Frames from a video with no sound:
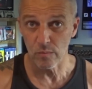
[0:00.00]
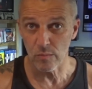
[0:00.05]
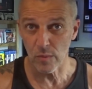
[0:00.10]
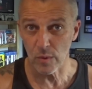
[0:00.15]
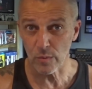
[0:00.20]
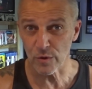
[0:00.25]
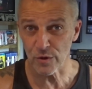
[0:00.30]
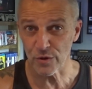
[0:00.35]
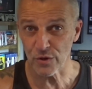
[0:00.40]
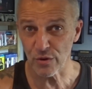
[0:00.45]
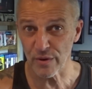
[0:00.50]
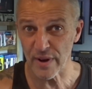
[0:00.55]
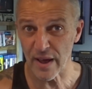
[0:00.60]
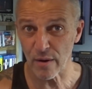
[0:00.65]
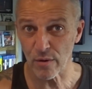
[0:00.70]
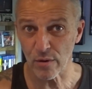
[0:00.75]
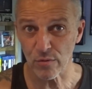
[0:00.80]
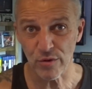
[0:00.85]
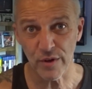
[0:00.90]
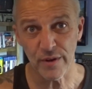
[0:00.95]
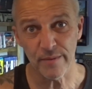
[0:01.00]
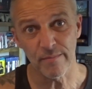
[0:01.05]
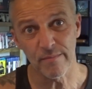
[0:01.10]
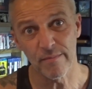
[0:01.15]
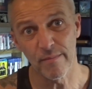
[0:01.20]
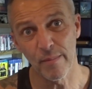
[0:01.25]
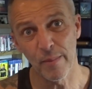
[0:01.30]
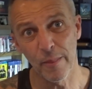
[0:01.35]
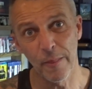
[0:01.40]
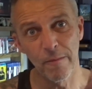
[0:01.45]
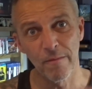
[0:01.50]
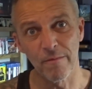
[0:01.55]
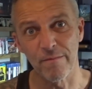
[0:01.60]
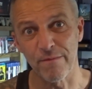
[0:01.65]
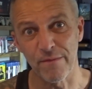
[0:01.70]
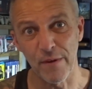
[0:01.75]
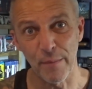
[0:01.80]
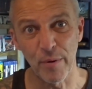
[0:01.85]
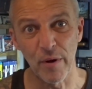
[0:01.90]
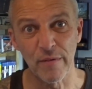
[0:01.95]
What we're going to do now, I'm going to
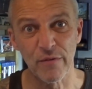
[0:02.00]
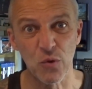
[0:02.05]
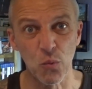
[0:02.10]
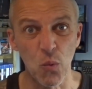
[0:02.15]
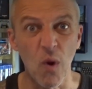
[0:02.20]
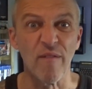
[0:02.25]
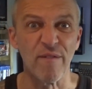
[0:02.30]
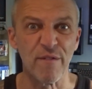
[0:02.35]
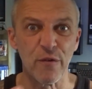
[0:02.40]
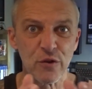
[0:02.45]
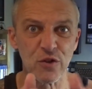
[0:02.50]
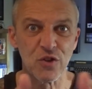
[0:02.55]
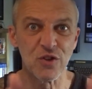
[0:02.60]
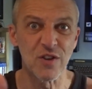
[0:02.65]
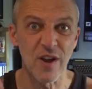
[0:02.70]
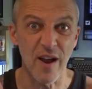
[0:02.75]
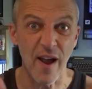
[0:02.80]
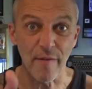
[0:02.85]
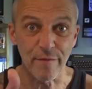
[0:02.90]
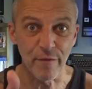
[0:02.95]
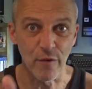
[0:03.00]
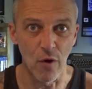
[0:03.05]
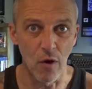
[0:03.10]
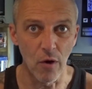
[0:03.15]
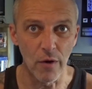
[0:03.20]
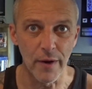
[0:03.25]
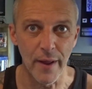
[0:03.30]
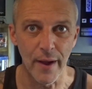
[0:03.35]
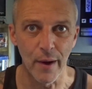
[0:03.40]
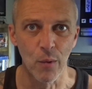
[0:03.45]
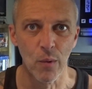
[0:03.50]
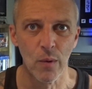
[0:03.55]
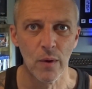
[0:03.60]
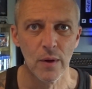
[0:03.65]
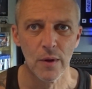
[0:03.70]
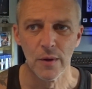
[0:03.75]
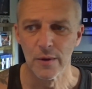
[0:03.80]
flip over to what footage I've got now.